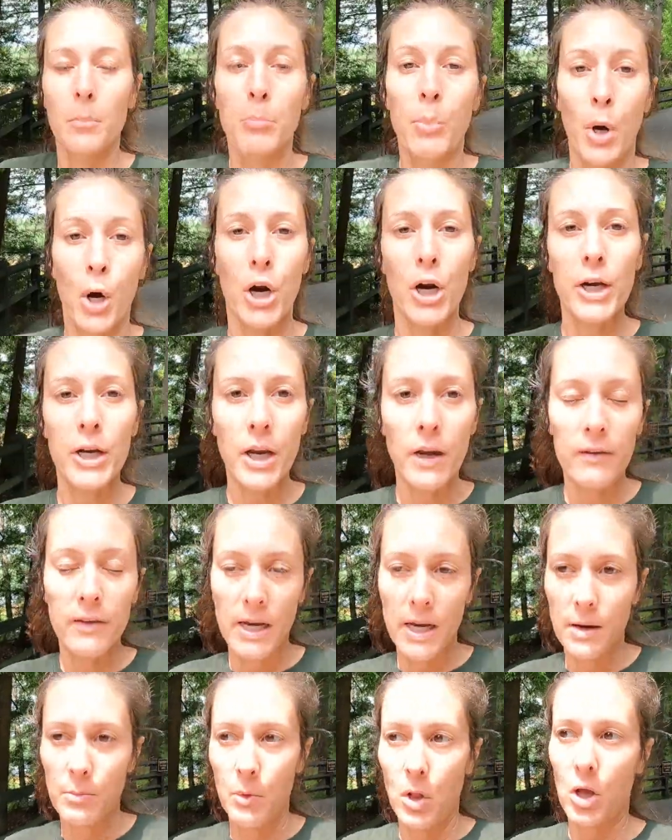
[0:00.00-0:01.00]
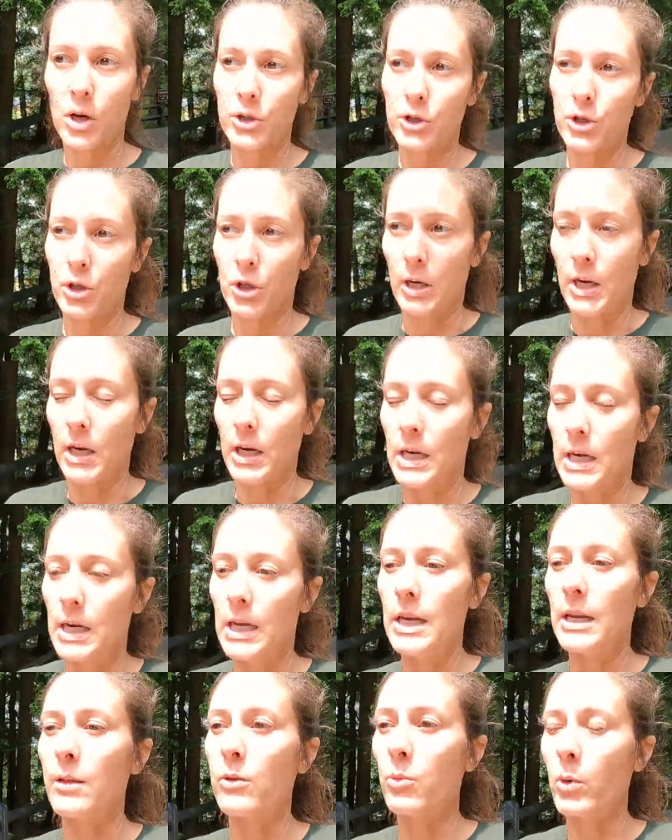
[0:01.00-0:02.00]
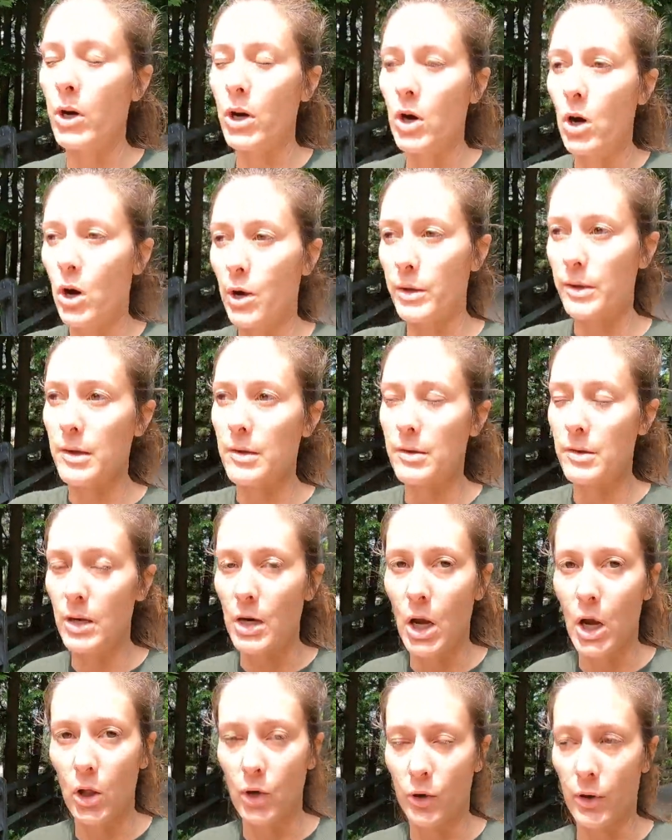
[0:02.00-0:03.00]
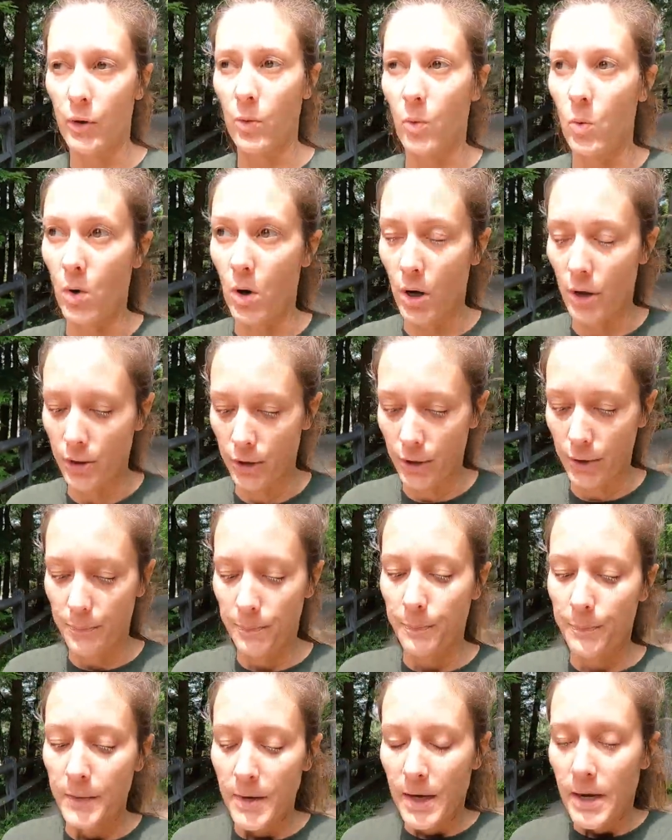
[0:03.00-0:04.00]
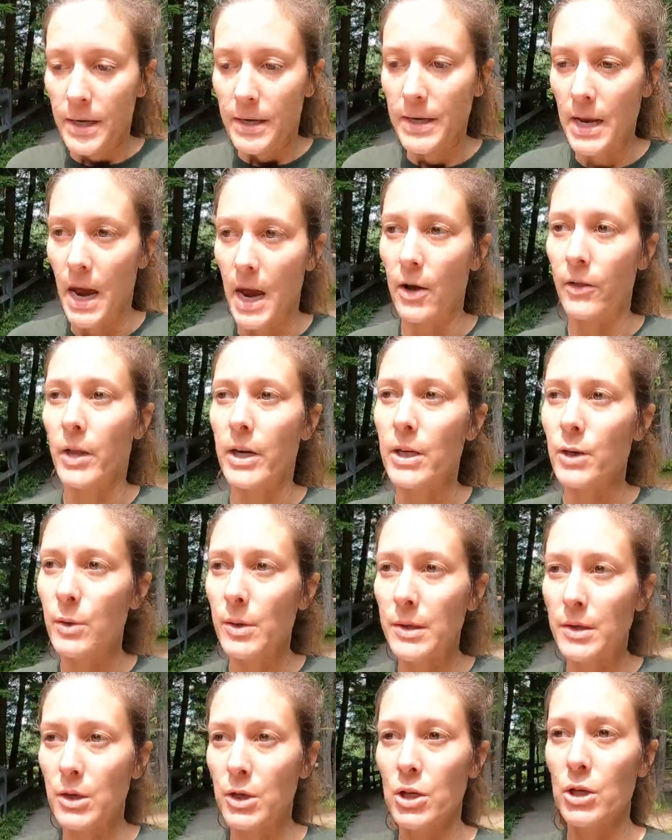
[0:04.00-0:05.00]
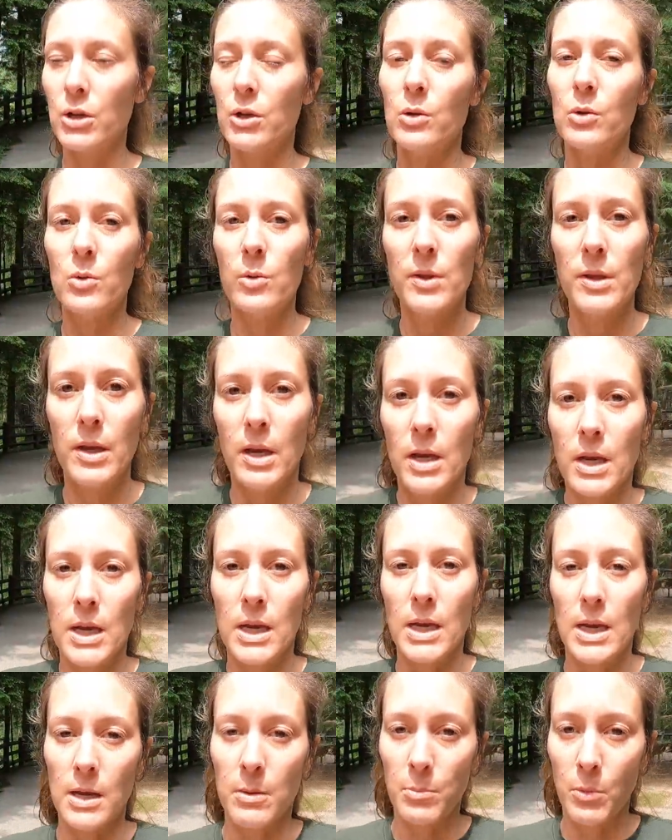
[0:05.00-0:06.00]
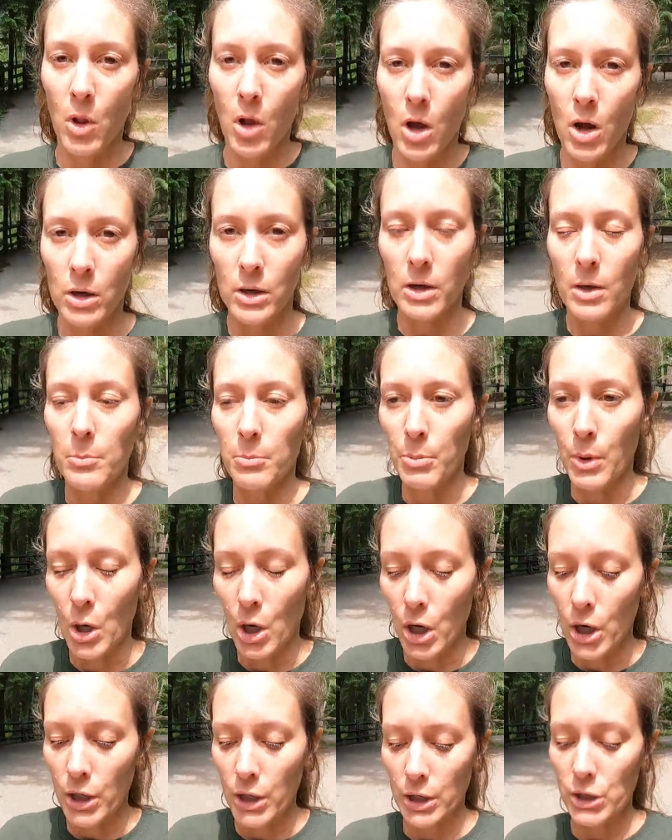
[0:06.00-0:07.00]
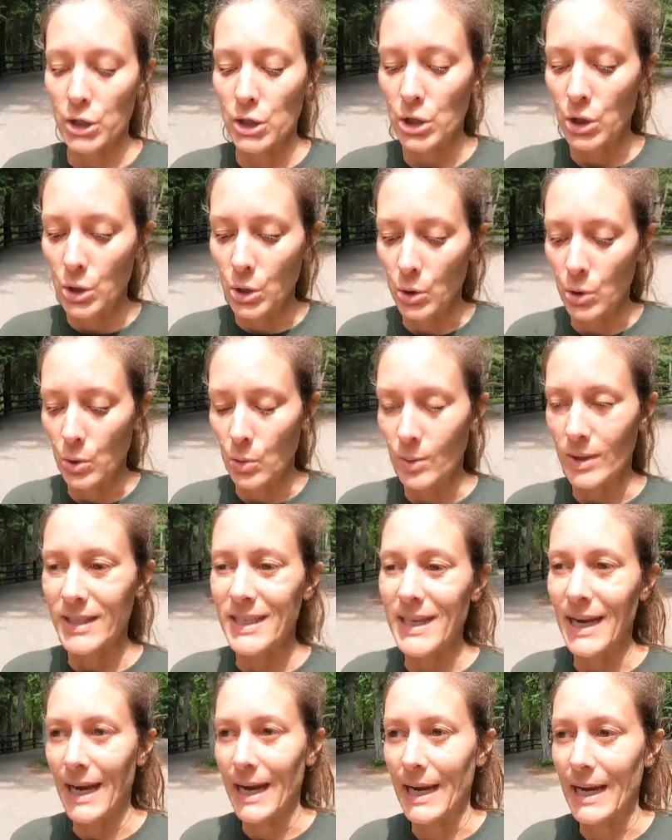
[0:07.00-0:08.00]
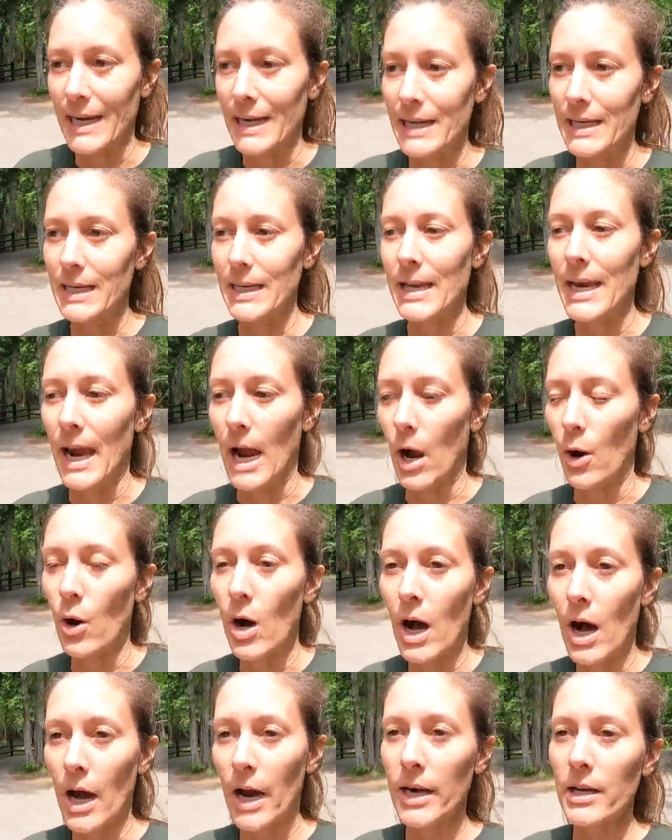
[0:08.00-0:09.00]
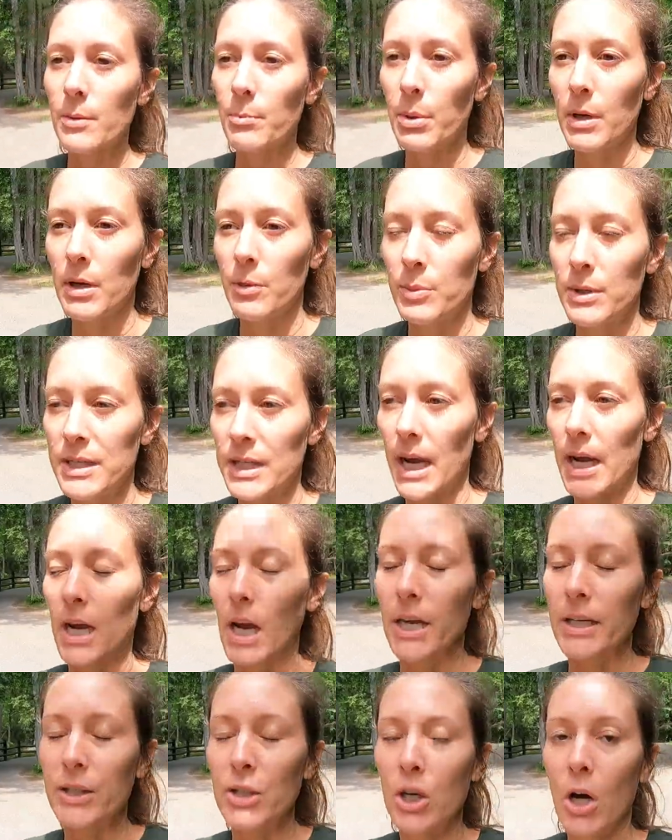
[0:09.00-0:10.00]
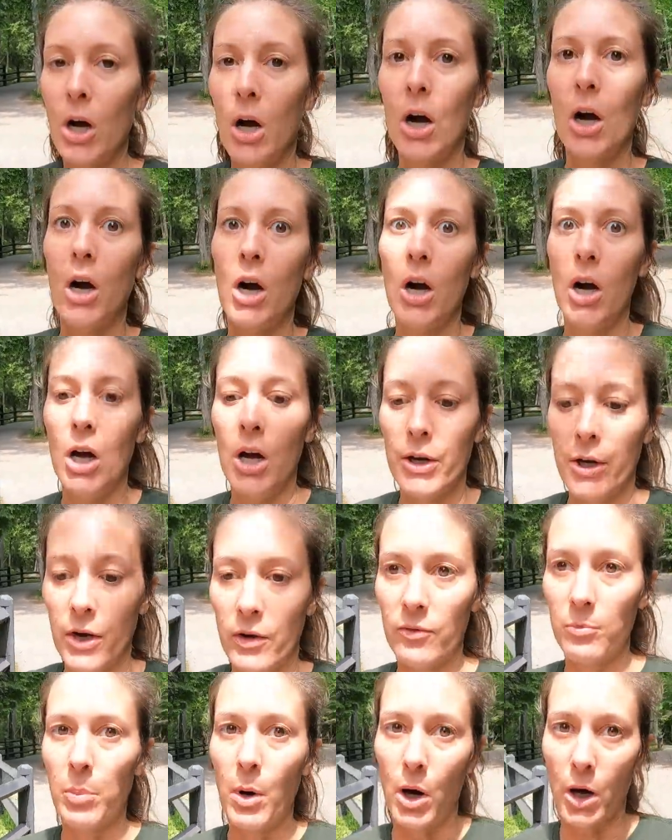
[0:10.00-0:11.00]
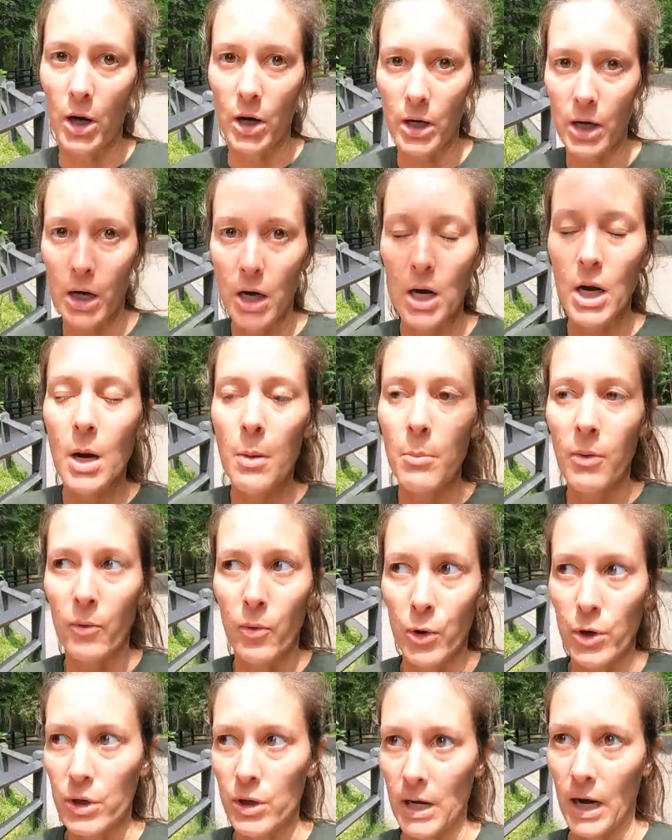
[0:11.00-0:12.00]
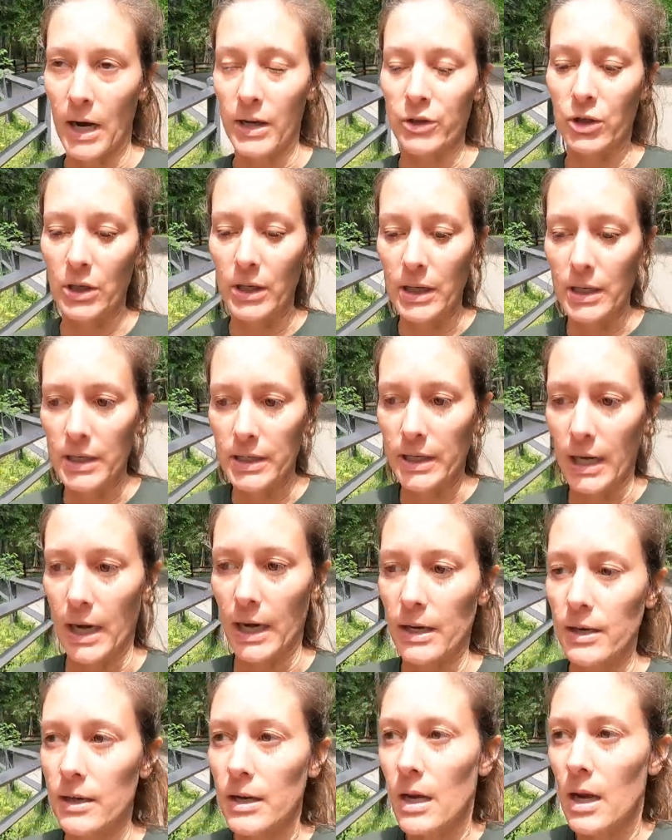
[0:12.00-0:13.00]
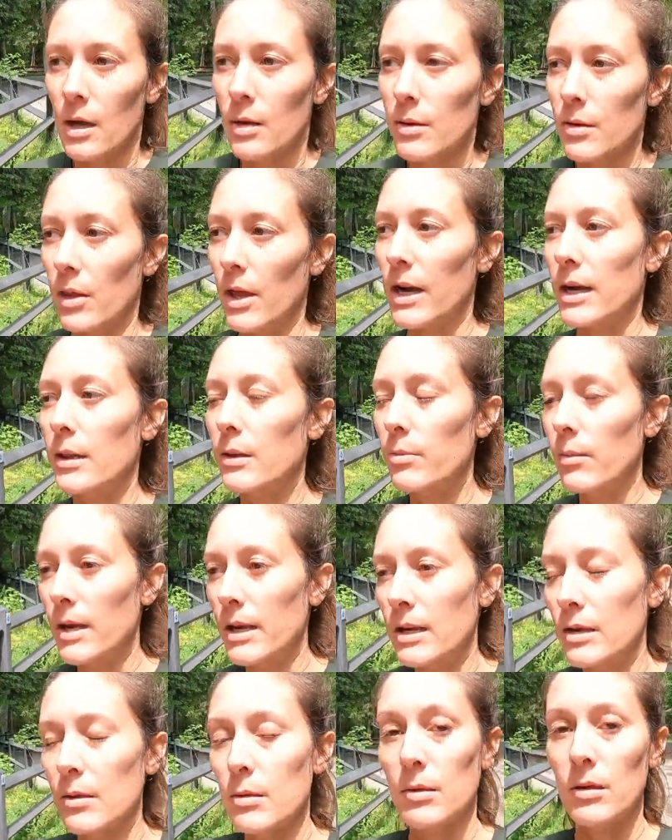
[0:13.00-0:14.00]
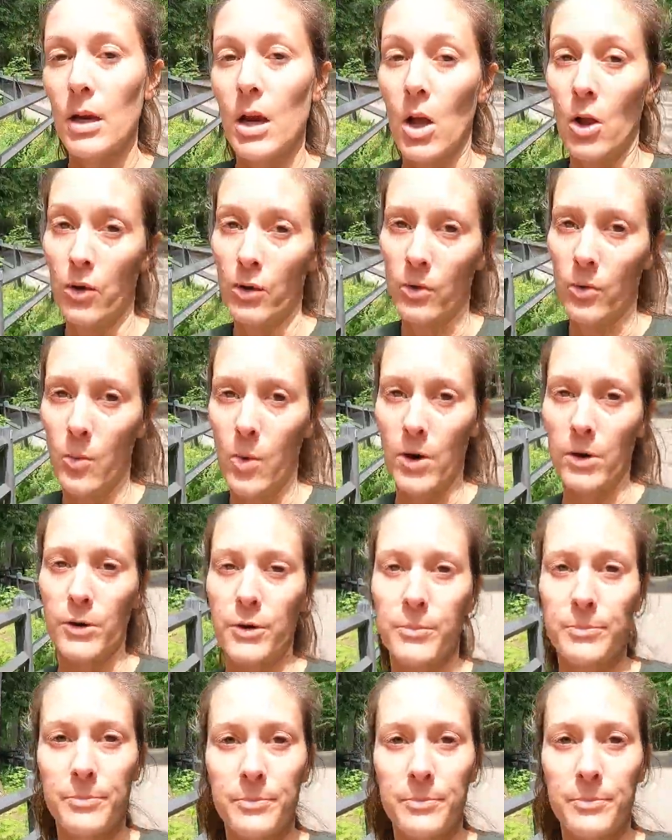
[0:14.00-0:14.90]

The bark of the hemlock tree is what causes the color of the water. Now they used to use hemlock bark to tan cowhide, but it would take a ton of bark before you could actually get it tan. So that explains the color of the water.